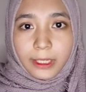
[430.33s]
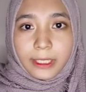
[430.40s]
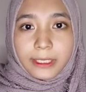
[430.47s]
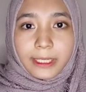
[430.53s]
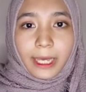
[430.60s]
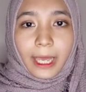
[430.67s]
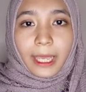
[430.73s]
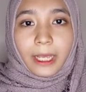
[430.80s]

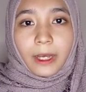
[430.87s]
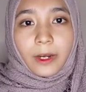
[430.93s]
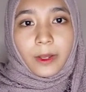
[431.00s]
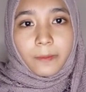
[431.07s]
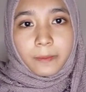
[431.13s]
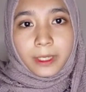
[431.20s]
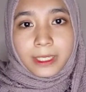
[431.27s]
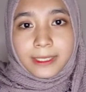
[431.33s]
The
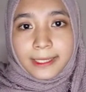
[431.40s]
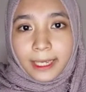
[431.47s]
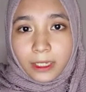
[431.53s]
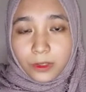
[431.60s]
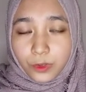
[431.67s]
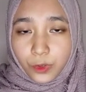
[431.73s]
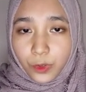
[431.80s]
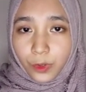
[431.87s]
economy
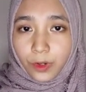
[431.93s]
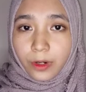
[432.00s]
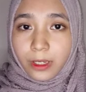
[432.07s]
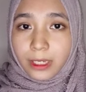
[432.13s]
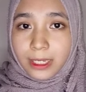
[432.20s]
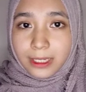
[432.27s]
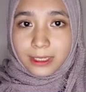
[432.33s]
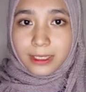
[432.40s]
sector
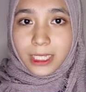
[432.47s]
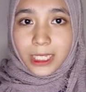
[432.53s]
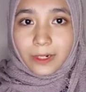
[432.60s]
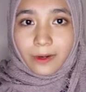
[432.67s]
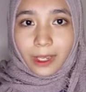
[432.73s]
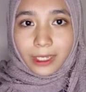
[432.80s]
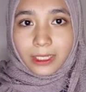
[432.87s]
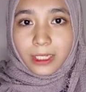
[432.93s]
is
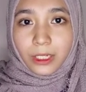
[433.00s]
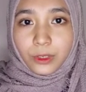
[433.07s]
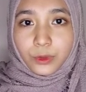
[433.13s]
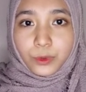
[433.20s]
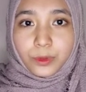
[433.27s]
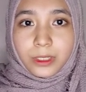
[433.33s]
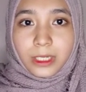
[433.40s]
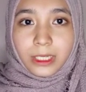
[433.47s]
direct
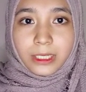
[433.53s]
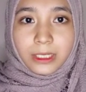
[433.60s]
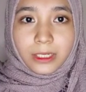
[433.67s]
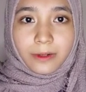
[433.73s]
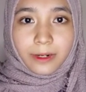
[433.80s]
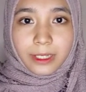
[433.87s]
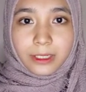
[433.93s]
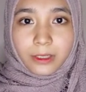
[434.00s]
to the
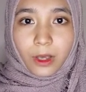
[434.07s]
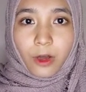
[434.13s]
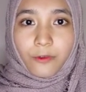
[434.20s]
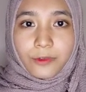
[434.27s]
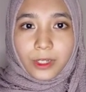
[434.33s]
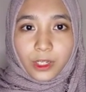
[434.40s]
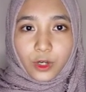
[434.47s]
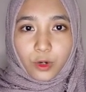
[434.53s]
interests of
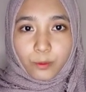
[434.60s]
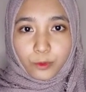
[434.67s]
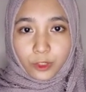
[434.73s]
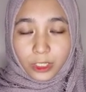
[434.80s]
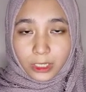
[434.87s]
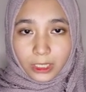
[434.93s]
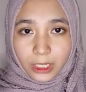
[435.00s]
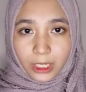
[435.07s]
the
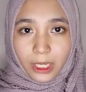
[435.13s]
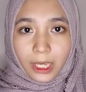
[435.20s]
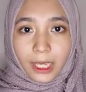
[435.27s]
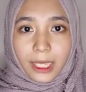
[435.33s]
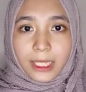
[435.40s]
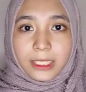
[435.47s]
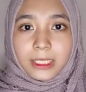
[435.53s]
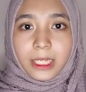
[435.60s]
community.
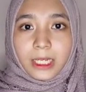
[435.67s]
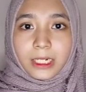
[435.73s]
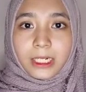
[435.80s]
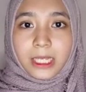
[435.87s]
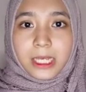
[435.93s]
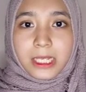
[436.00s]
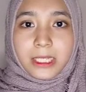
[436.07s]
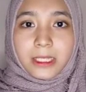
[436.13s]
There
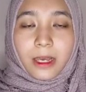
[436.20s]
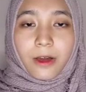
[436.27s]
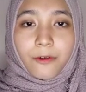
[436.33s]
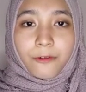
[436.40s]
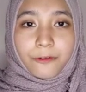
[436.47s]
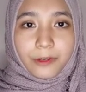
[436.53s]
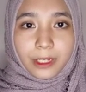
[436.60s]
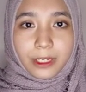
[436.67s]
is
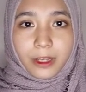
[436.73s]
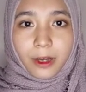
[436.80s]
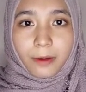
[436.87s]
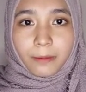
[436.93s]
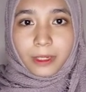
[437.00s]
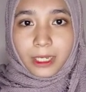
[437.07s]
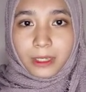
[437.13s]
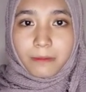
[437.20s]
a
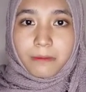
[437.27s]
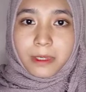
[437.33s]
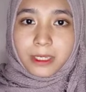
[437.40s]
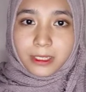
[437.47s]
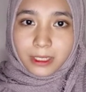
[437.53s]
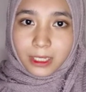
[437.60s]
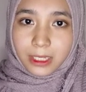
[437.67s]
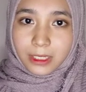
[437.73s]
freedom in
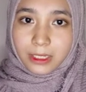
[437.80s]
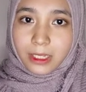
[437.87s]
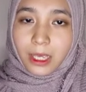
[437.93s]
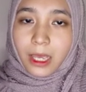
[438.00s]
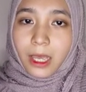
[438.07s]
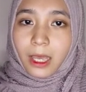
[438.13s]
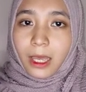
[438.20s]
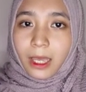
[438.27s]
business.
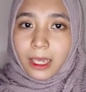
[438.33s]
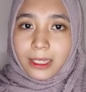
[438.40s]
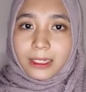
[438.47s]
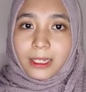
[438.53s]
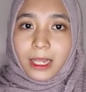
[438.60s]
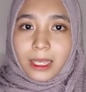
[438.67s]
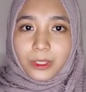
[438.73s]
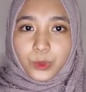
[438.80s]
And
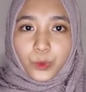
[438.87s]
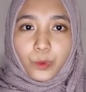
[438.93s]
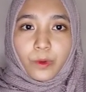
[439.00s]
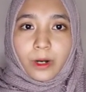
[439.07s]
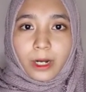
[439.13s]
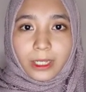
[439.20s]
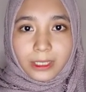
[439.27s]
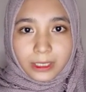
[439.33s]
the last,
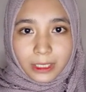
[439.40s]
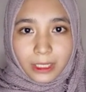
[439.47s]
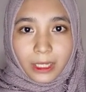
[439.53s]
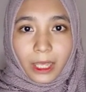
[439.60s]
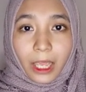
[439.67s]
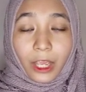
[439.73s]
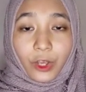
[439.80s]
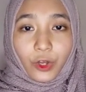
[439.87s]

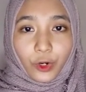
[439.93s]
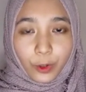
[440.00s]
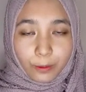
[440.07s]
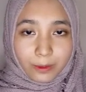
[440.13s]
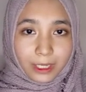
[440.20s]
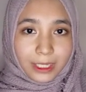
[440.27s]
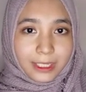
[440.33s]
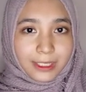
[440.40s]
guaranteed
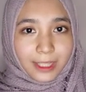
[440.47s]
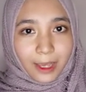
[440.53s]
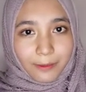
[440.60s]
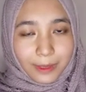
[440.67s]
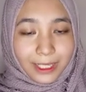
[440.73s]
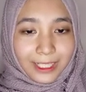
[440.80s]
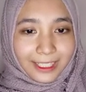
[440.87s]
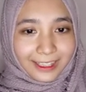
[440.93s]
economy
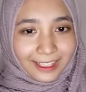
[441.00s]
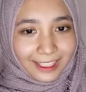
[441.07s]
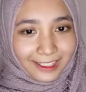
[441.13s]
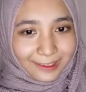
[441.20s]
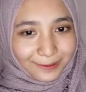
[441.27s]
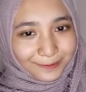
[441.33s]
stability.